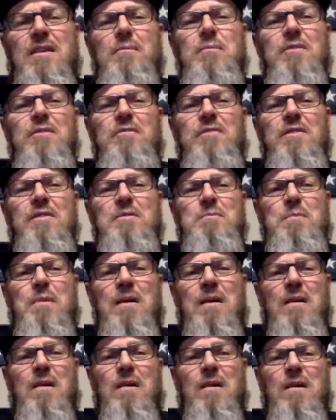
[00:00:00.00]
I'm going to fix my
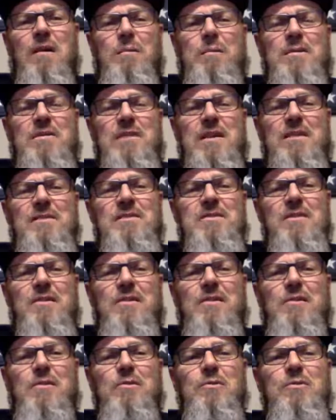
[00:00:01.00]
alarm because that
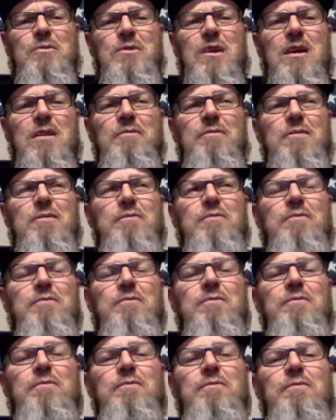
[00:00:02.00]
sucker goes off at
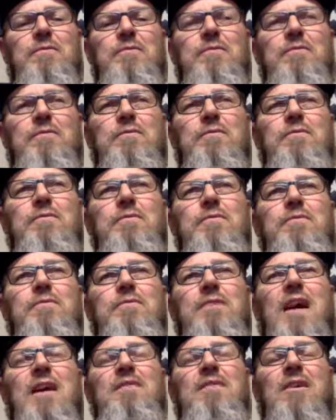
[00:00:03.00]

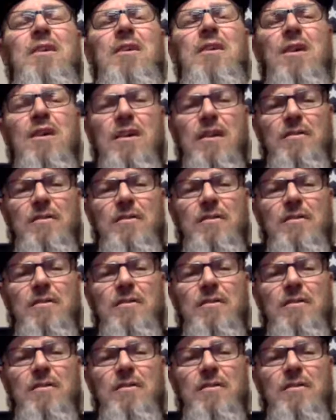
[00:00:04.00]
5 o'clock